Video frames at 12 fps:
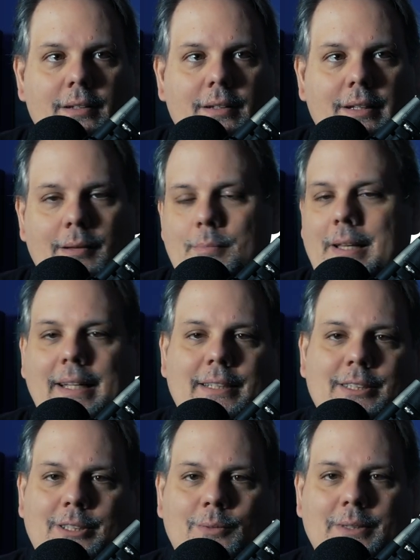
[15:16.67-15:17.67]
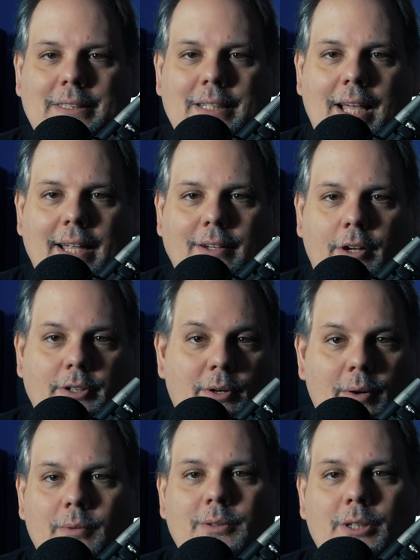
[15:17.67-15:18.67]
committing suicide on
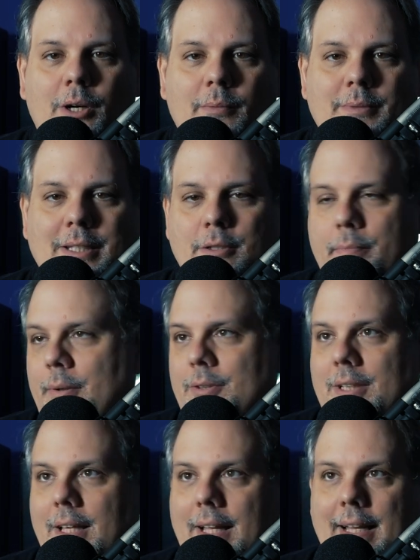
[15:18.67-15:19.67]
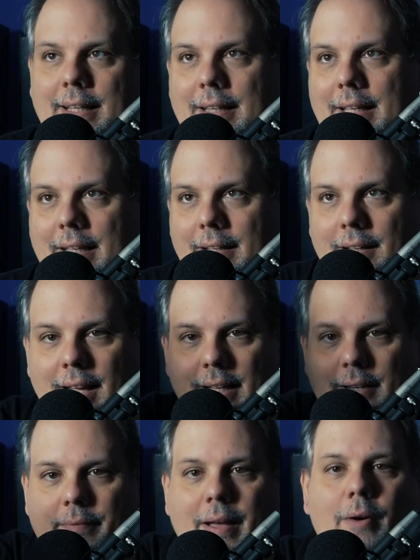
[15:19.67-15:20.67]
your own terms as opposed to letting the
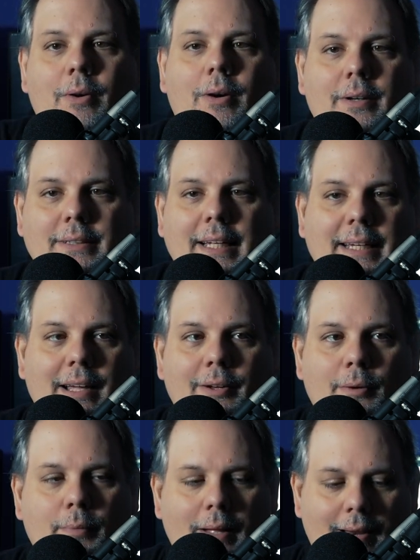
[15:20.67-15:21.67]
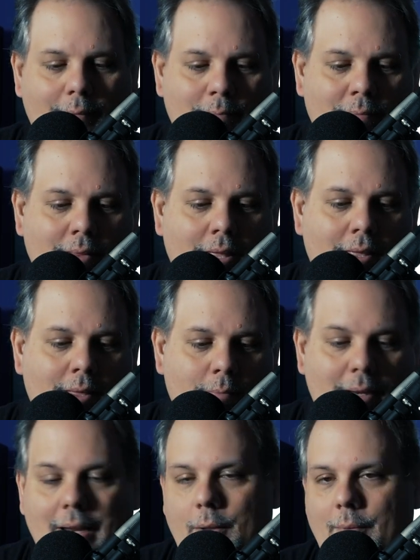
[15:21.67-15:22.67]
devourer take out your planet.
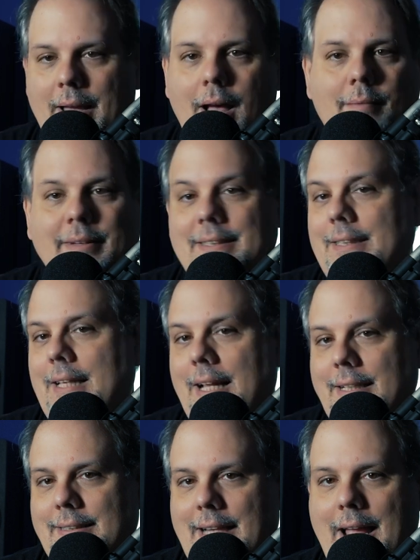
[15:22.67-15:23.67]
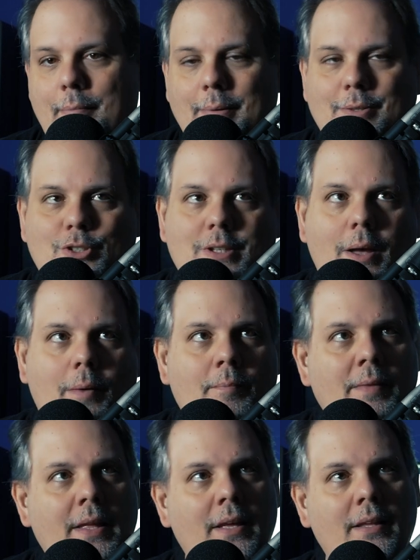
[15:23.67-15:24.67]
But anyway, obviously that doesn't happen. So
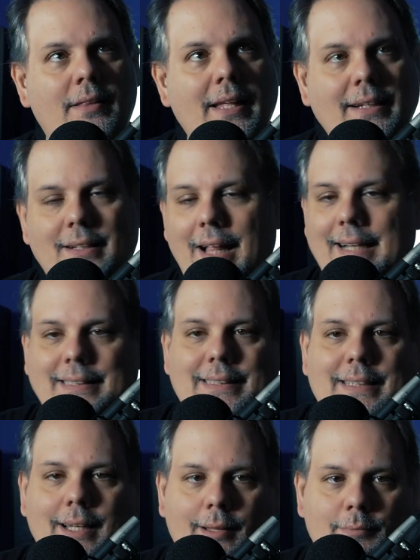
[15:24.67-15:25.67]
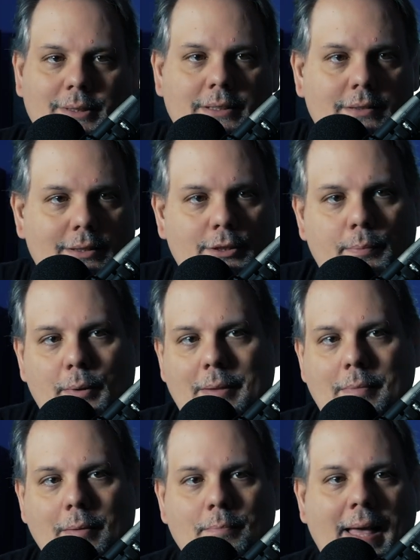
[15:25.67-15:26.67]
then Galactus comes. There's a pretty
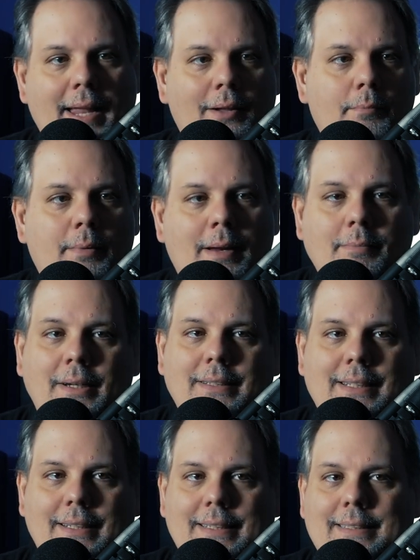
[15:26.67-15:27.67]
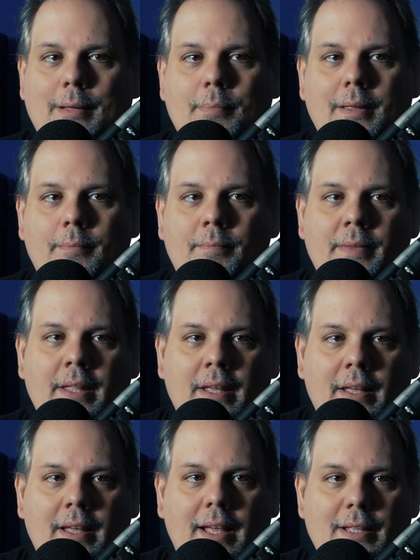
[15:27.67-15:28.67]
big battle, but I'm going to tell you something.
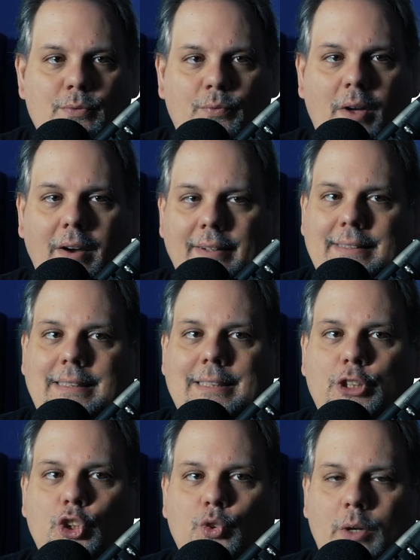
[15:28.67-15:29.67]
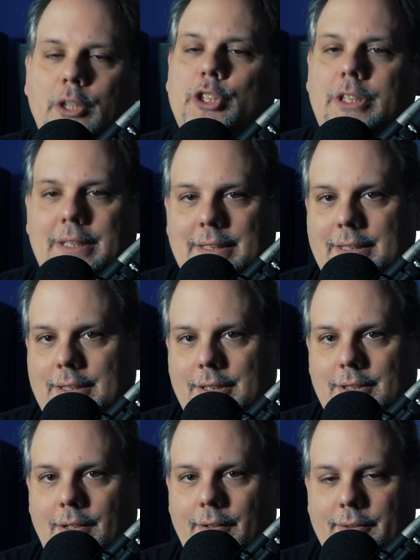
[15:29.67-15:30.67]
As far as destruction is
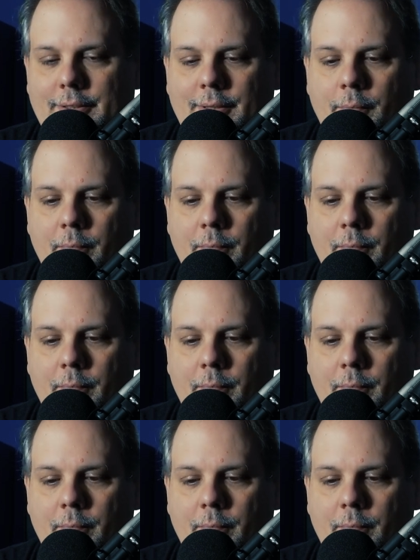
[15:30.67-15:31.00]
concerned,